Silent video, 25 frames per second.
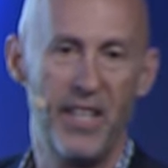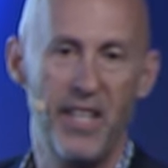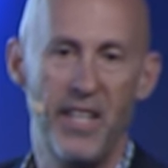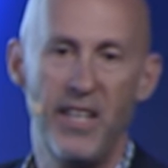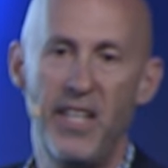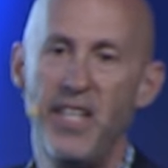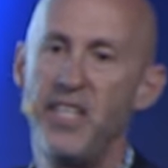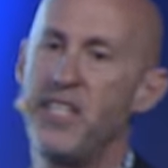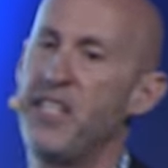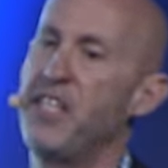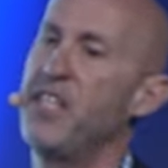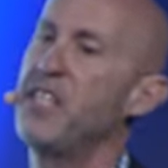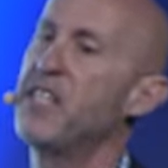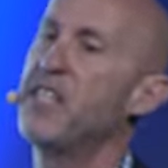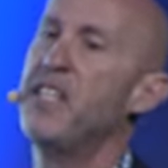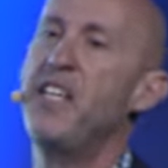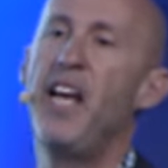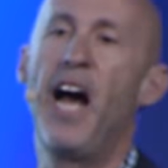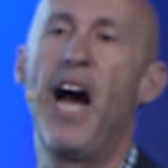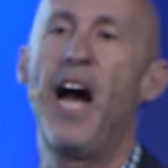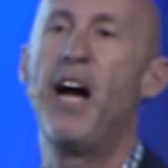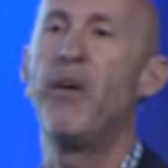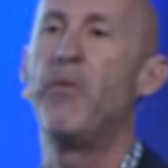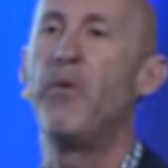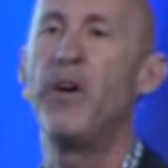This is
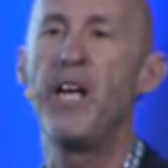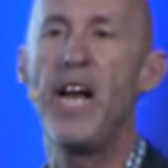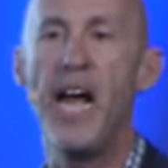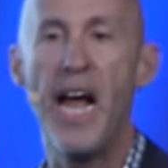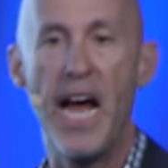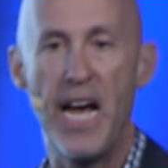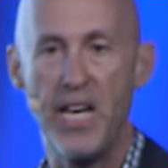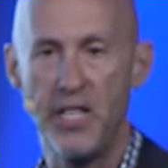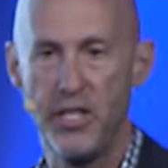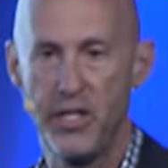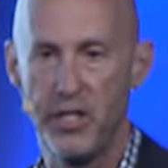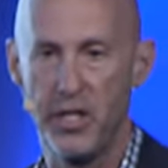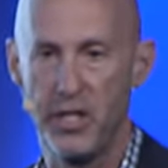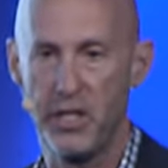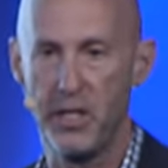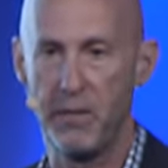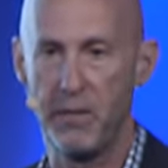not what agile's